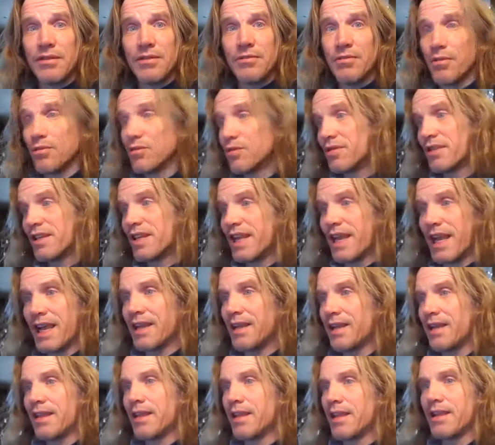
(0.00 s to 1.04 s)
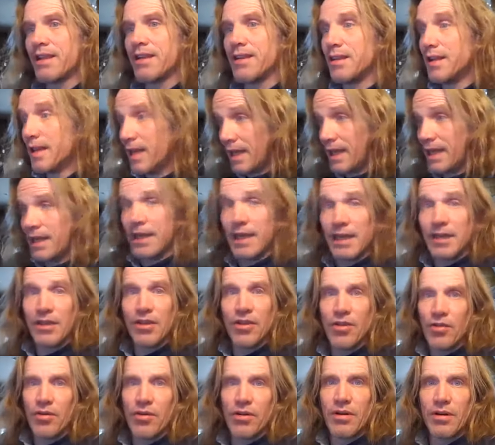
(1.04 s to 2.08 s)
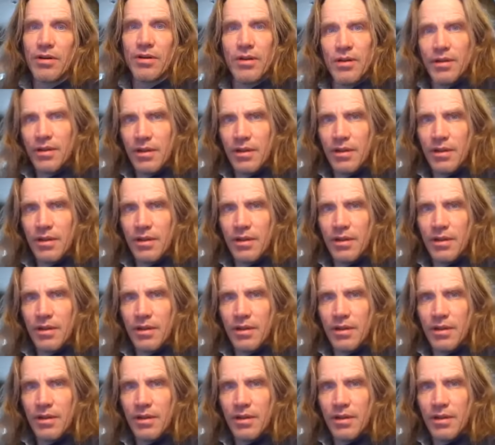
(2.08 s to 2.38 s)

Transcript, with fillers: you won't see anything needing your